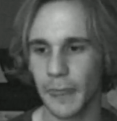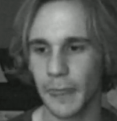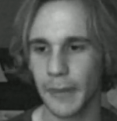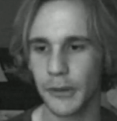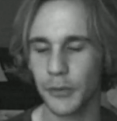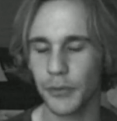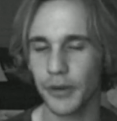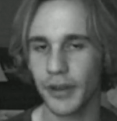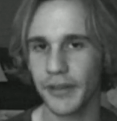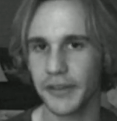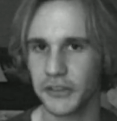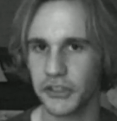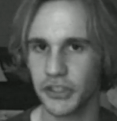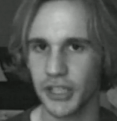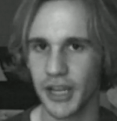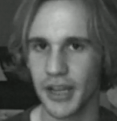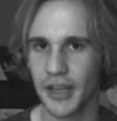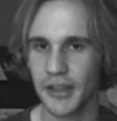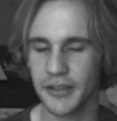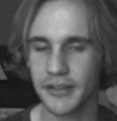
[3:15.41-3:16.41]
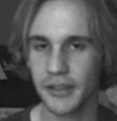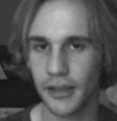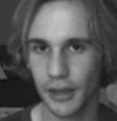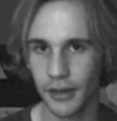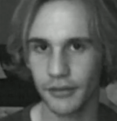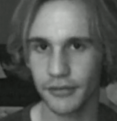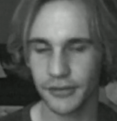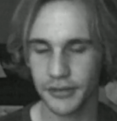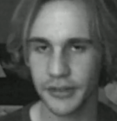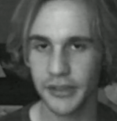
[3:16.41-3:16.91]
you run the chance
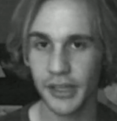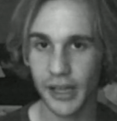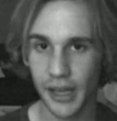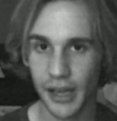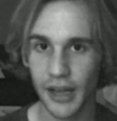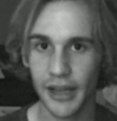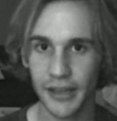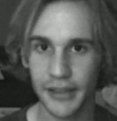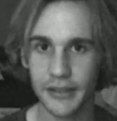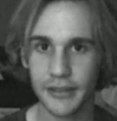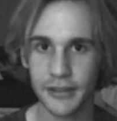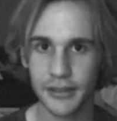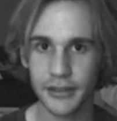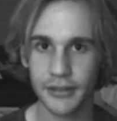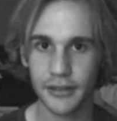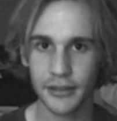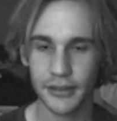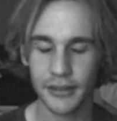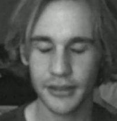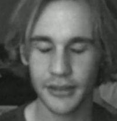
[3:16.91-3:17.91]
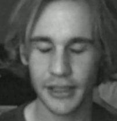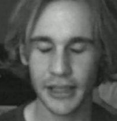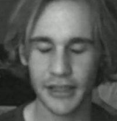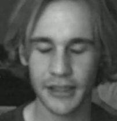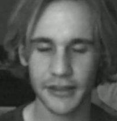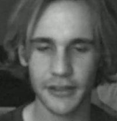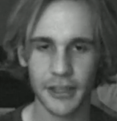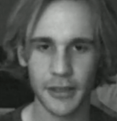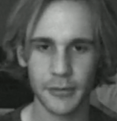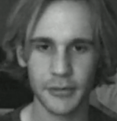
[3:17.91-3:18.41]
of not
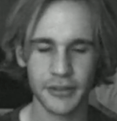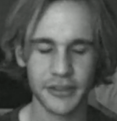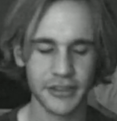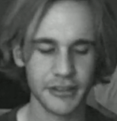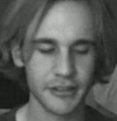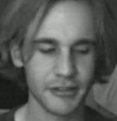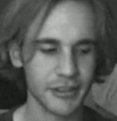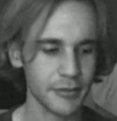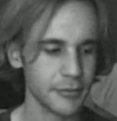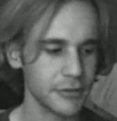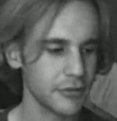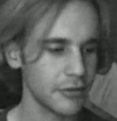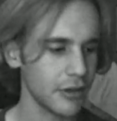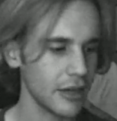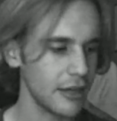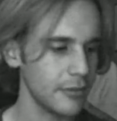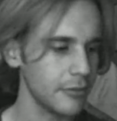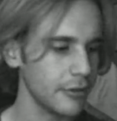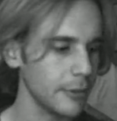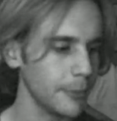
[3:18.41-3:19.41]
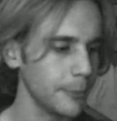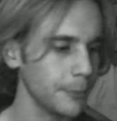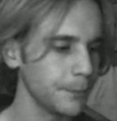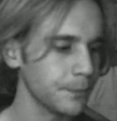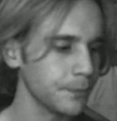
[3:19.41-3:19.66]
getting them as a subscriber.